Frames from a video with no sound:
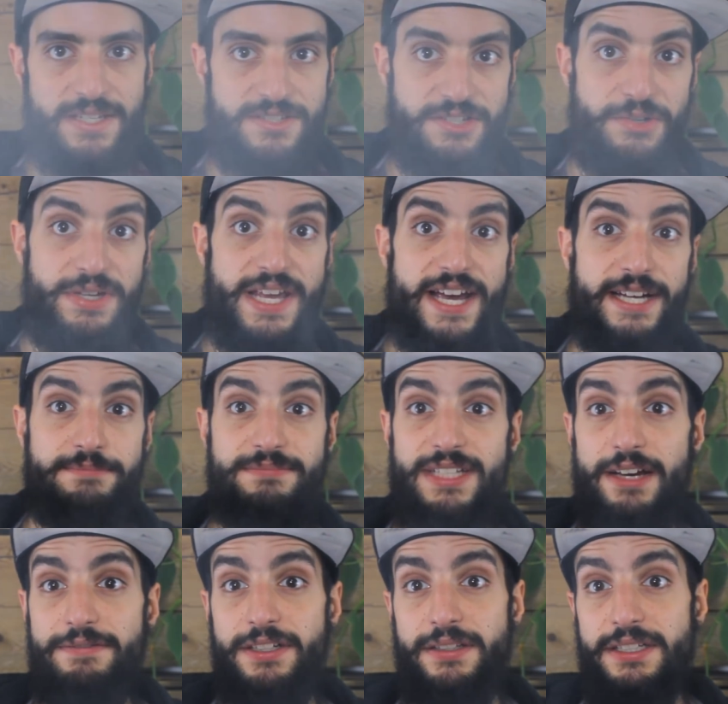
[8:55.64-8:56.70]
So yeah,
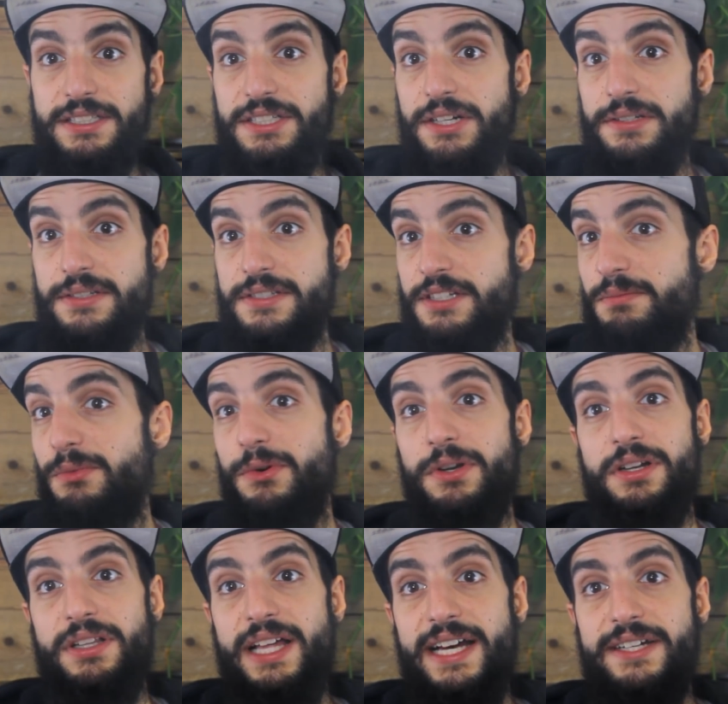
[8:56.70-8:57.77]
definitely noticing
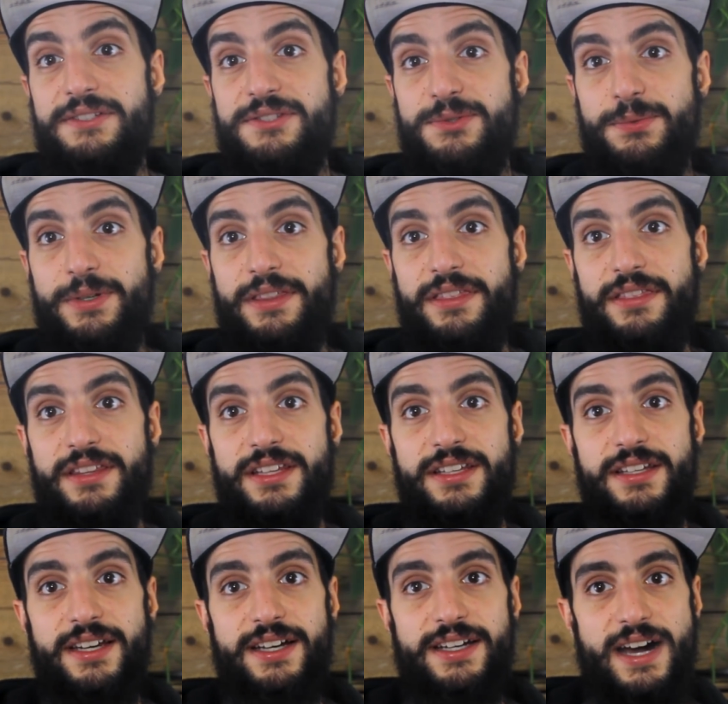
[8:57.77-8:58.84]
more clouds with
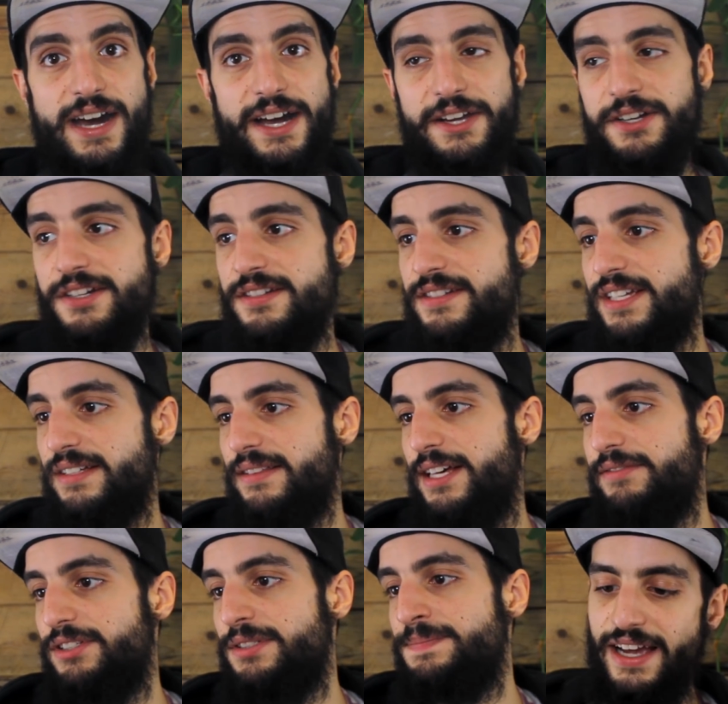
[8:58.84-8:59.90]
the higher nic
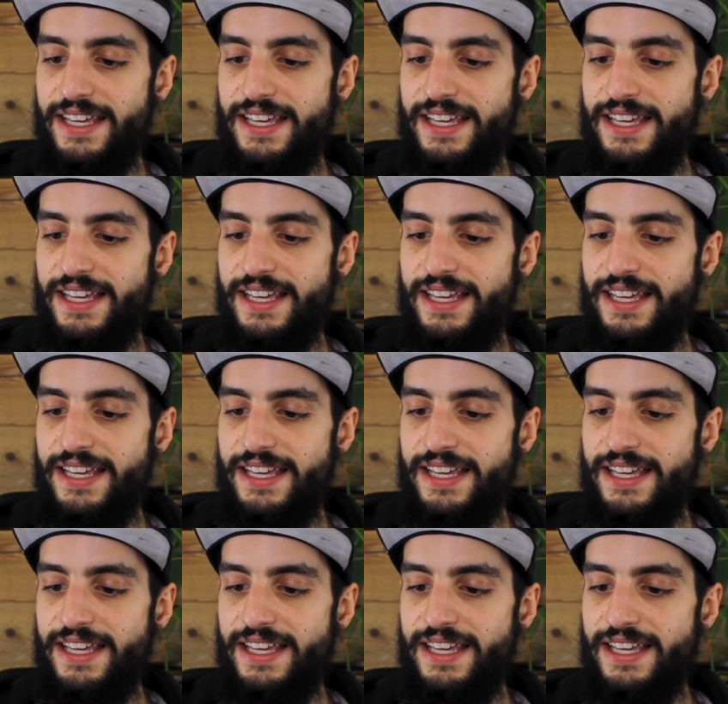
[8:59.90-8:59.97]
level.